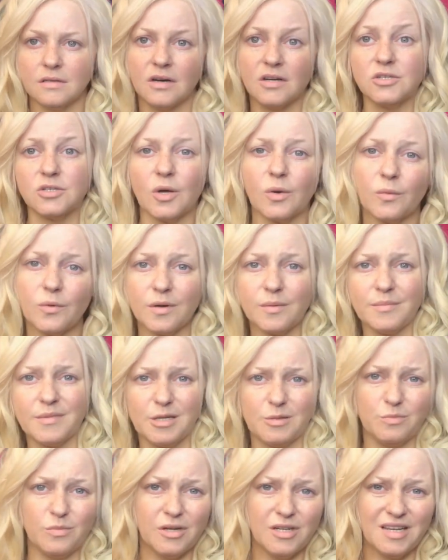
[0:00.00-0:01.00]
Because I want to
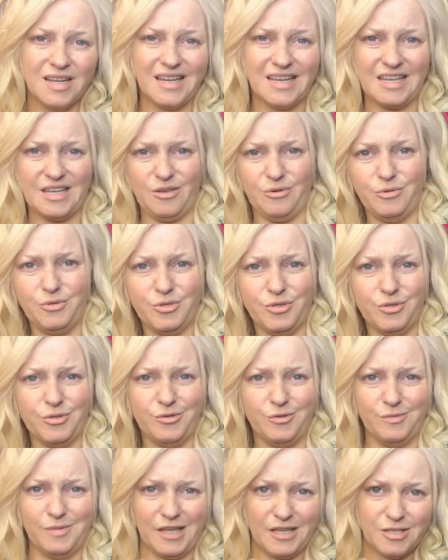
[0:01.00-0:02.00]
make money at
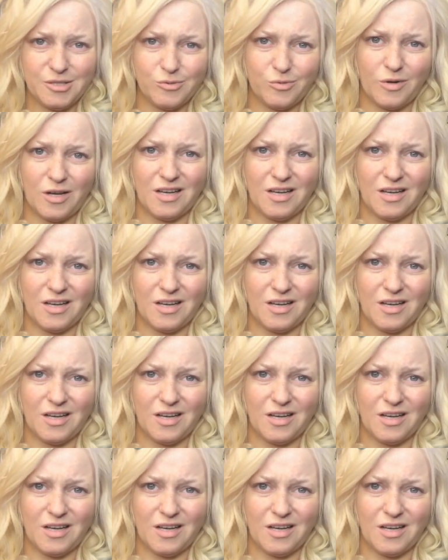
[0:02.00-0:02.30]
YouTube, that's